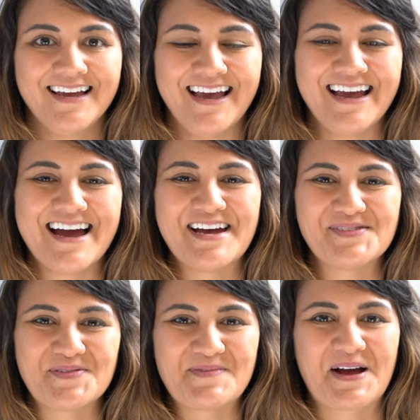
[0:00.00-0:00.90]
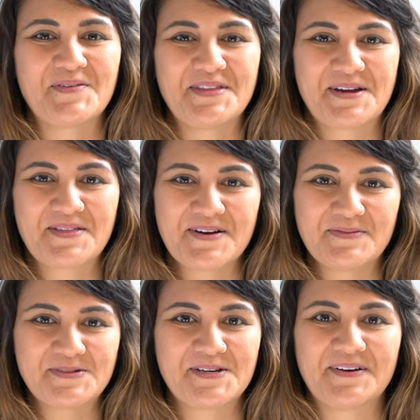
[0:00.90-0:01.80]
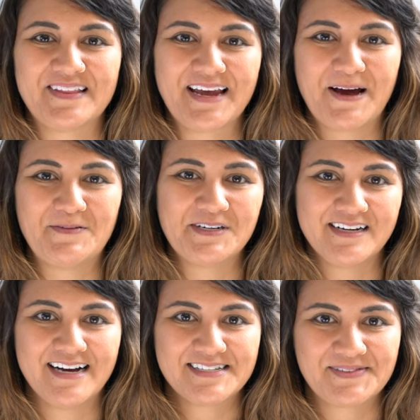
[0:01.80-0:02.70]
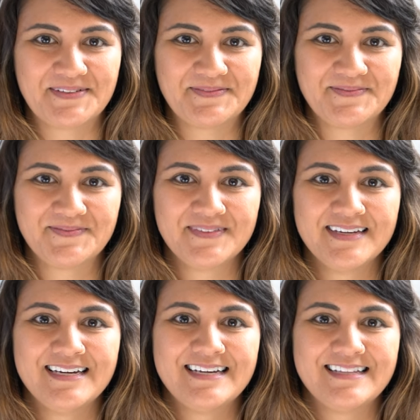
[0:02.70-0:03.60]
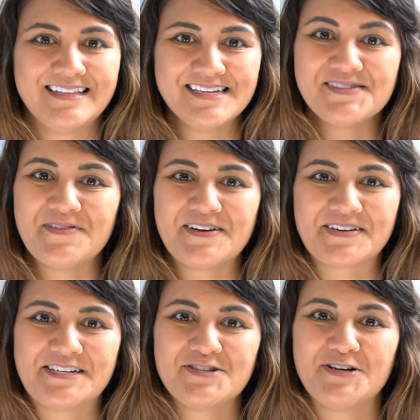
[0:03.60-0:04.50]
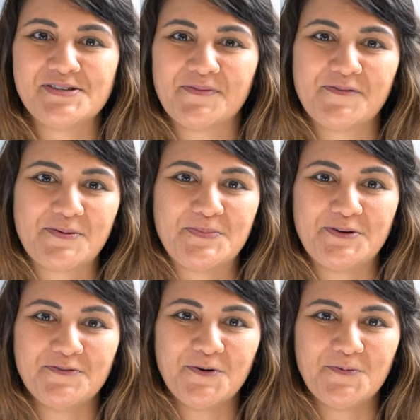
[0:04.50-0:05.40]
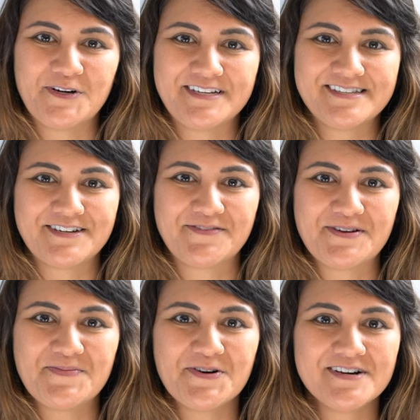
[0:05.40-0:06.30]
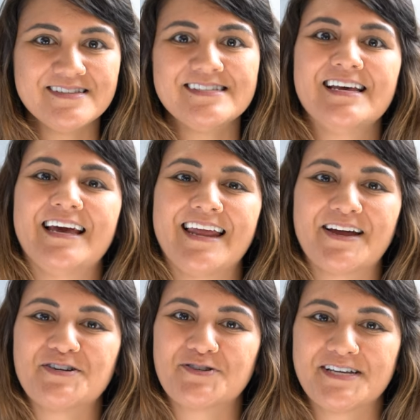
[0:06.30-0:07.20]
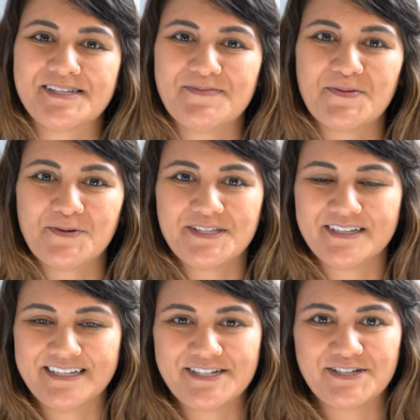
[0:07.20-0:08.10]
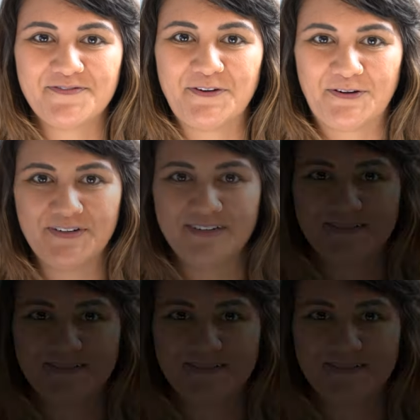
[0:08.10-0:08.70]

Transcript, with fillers: Hey guys, we're back with another episode of the Cal-Mil Classroom. This week we're going to show you some of our beautiful wooden serving boards and how to dress them up with delicious food.